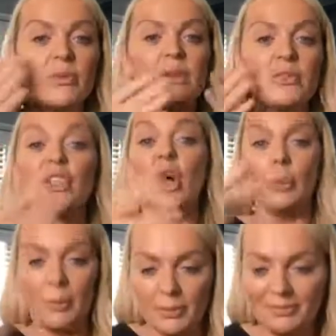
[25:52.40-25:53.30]

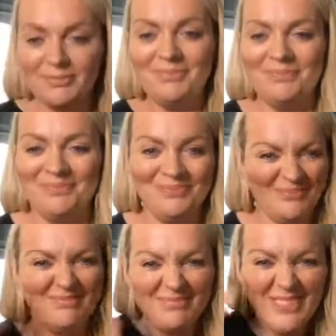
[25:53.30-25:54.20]
soap.
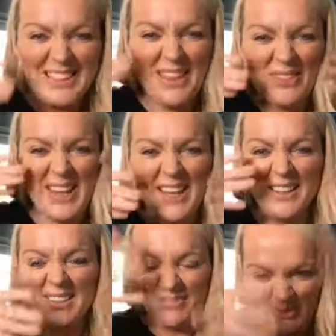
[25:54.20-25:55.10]
What's that
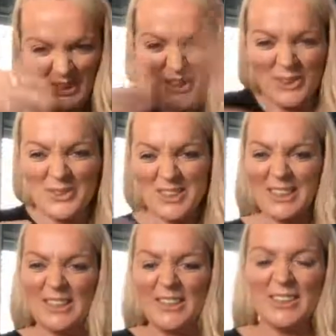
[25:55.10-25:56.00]
thing we use to
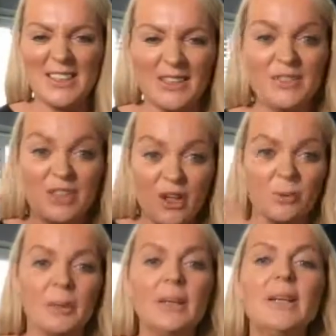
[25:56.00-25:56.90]
clean ourselves? Soap.